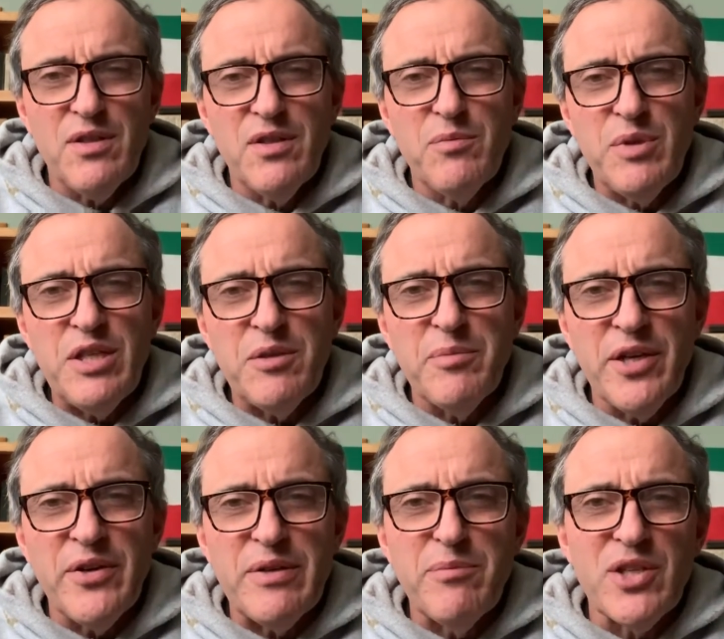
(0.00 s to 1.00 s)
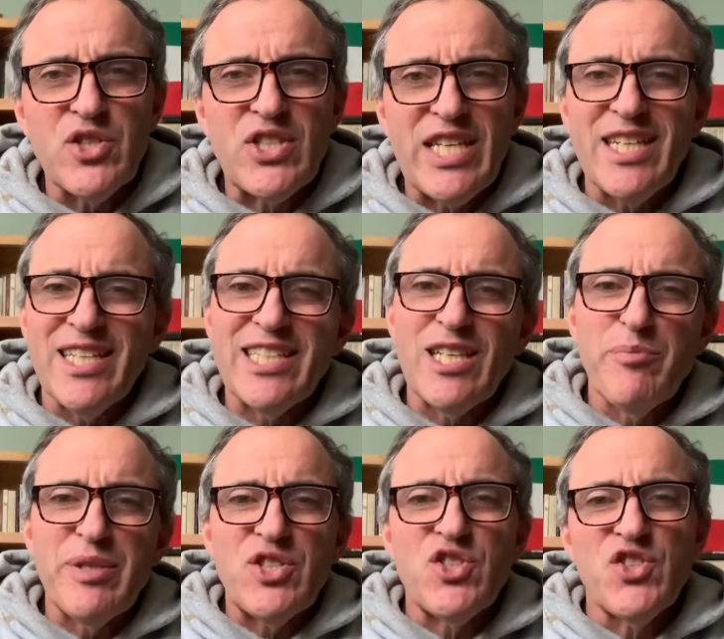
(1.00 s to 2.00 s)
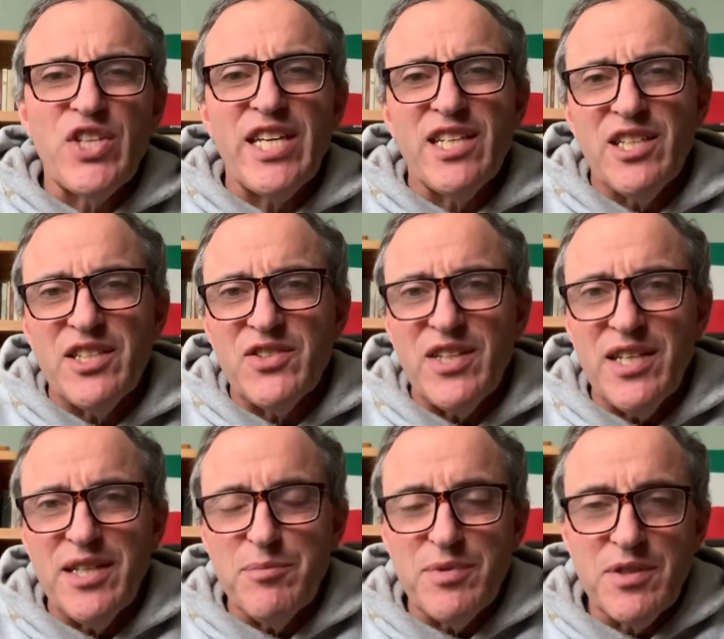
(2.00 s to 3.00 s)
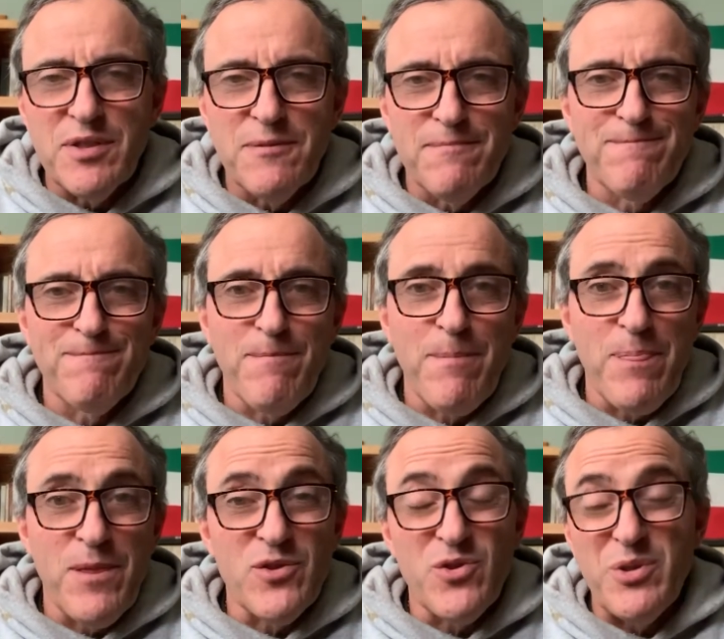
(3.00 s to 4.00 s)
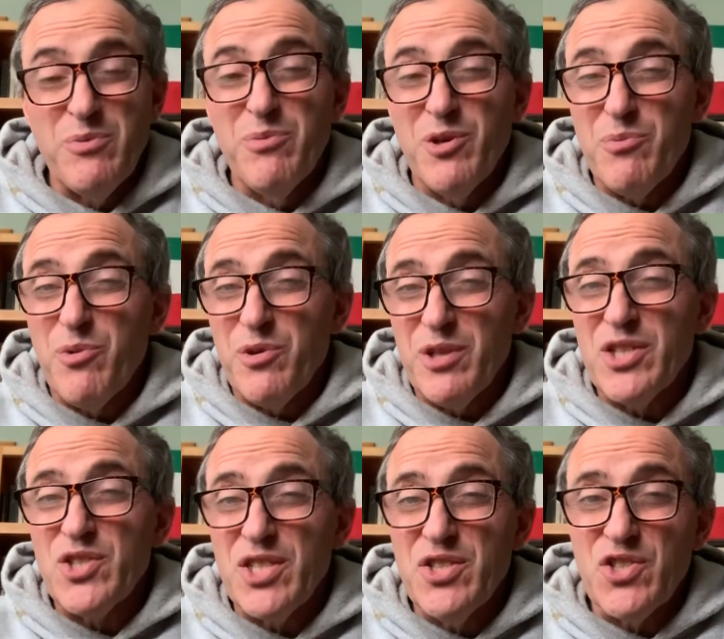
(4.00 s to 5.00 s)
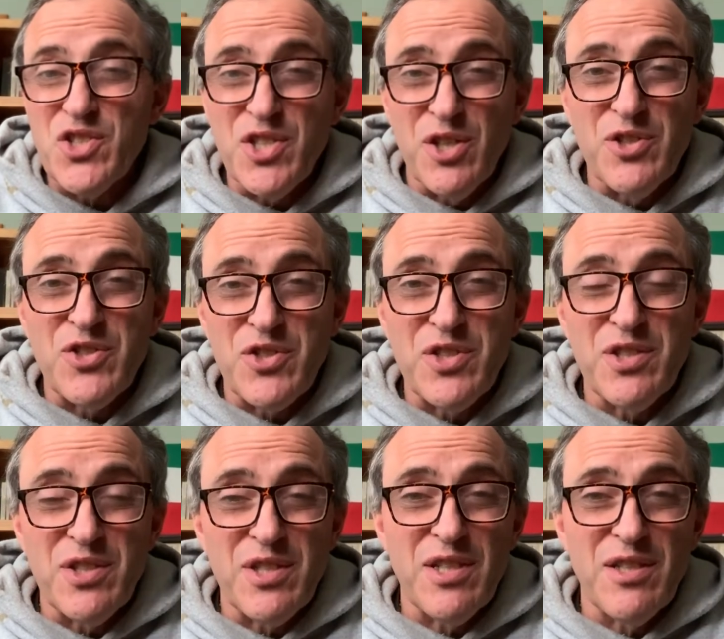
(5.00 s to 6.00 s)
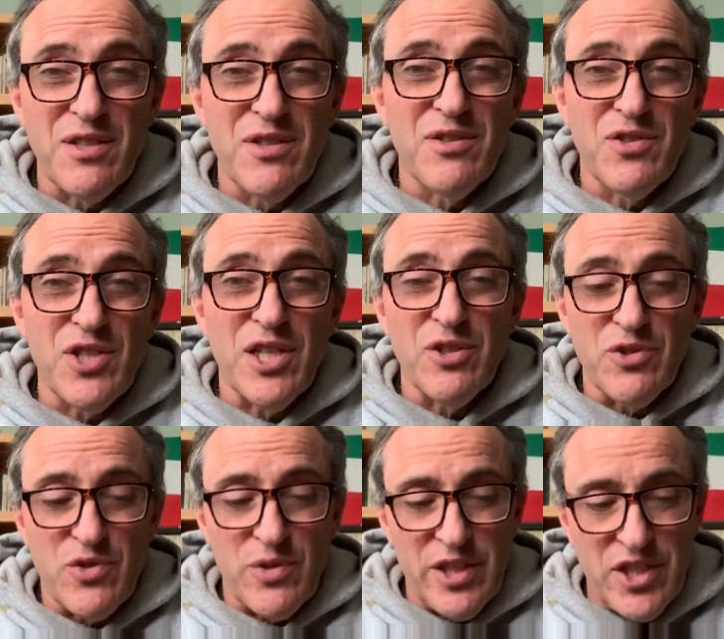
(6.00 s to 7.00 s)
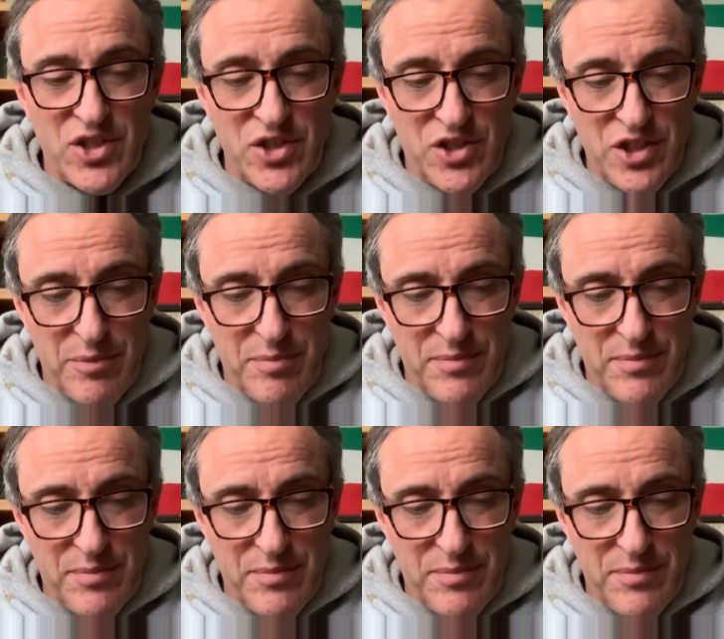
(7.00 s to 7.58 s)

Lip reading: being married must get a little bit stale at times. So he more or less insults Chandler's relationship.